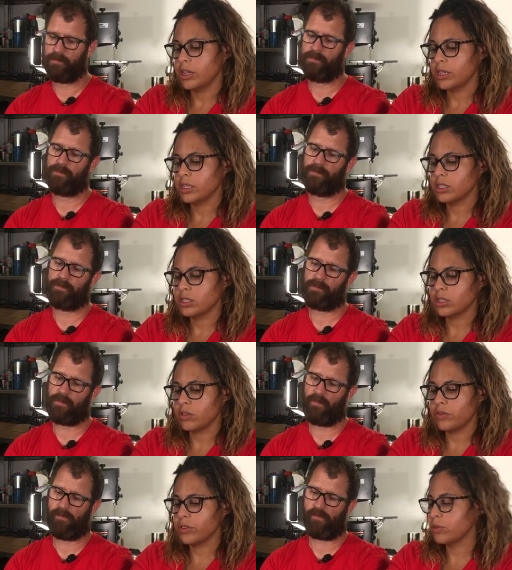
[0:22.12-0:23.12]
Speaker 1: And
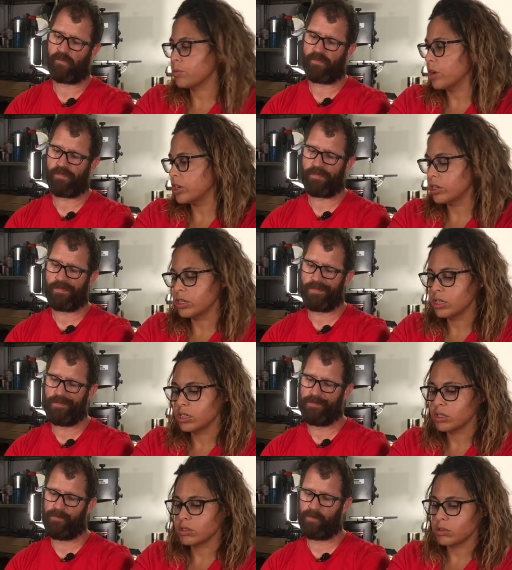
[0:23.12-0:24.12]
for the rudder,
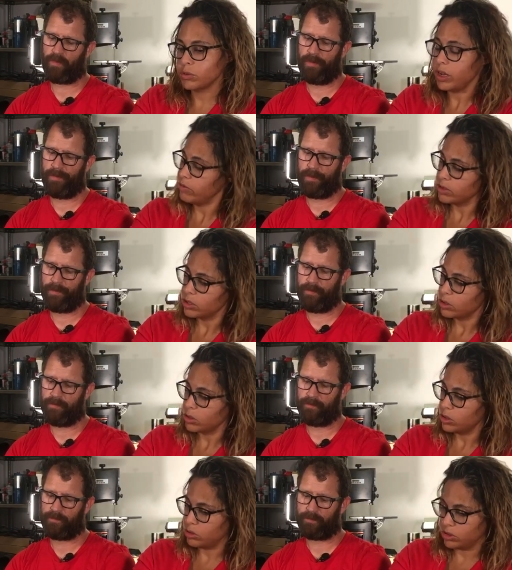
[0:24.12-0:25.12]
we haven't
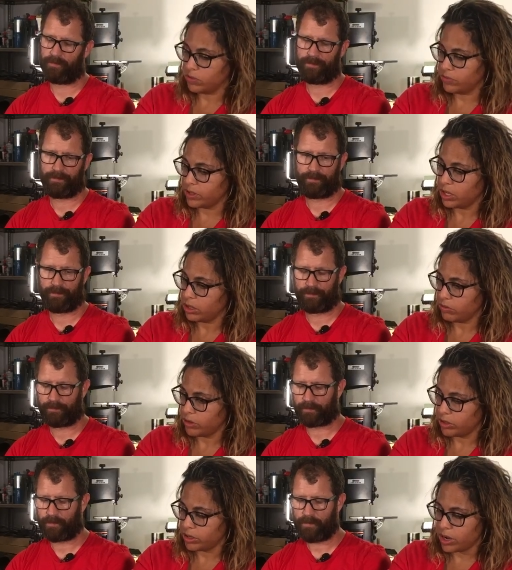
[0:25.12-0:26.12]
used them for the
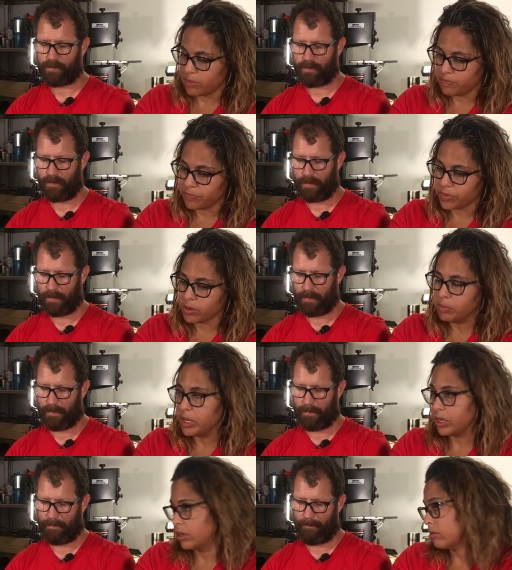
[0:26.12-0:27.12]
elevator yet,
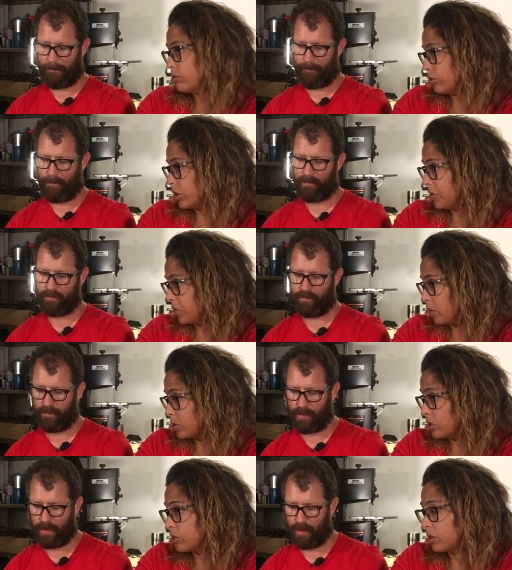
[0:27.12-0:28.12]
but looking
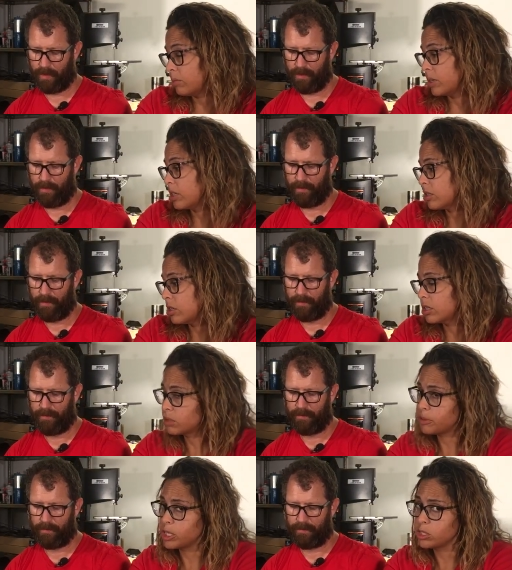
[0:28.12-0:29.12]
forward to it because our
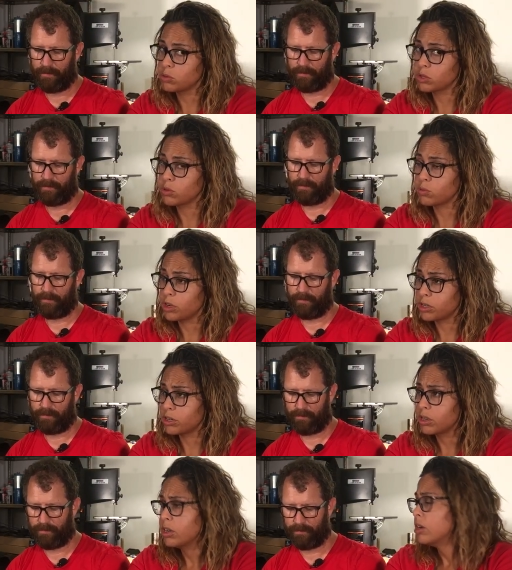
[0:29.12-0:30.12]
experience with the
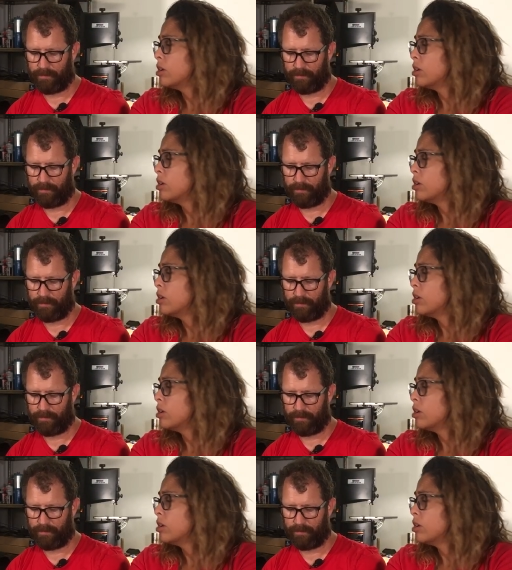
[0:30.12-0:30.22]
rudder